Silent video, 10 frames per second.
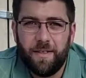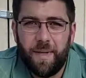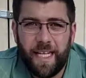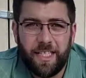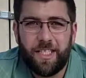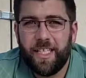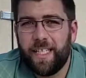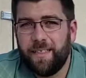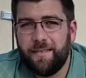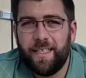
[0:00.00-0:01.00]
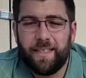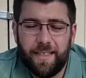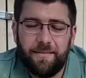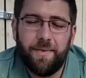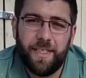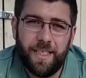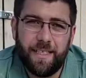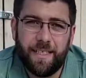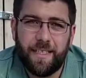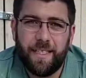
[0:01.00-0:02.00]
packaged chicken, it really
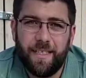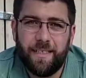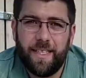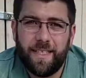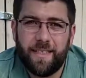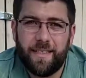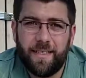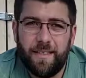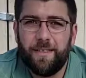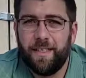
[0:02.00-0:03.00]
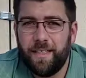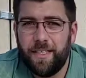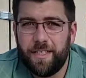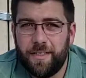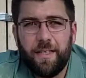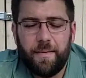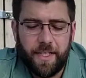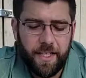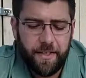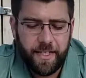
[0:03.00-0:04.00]
is a nice hearty lunch.
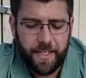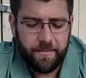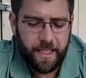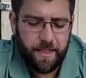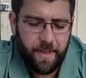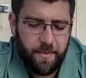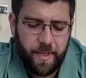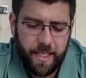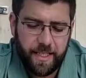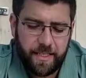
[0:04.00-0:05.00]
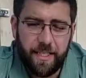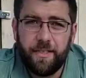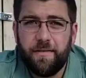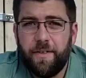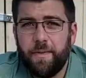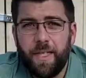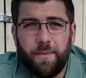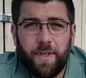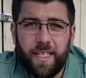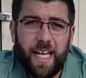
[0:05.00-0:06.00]
Another thing that you might want to consider, if you want to
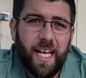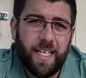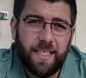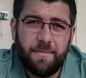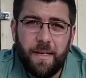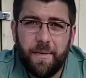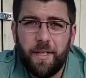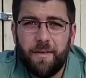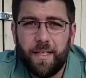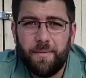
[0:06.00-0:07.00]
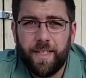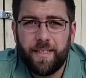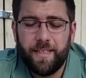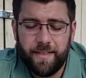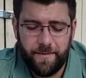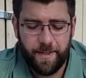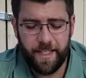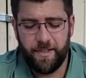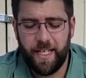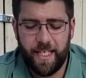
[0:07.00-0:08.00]
bring eggs, maybe you don't want to bring the
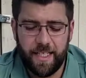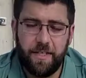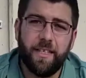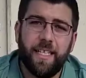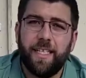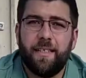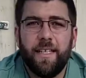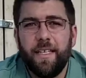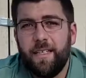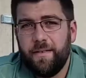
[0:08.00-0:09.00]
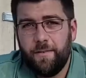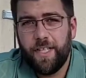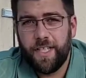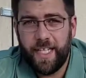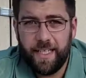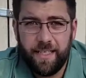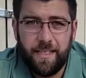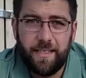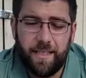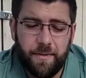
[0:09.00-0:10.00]
freeze-dried eggs, you can get fresh eggs
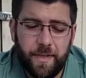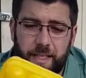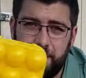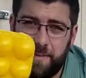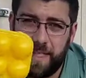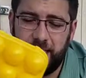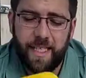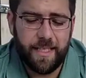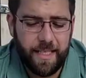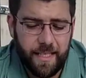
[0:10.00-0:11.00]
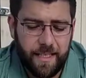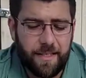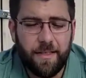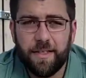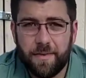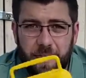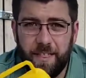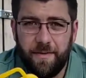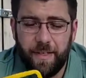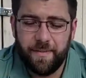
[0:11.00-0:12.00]
in the woods with one of these. Now this looks really
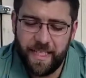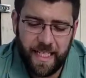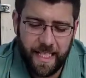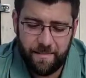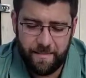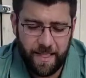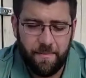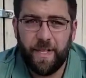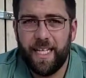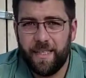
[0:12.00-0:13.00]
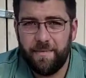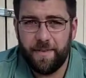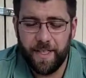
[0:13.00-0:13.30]
flimsy, and I didn't buy them for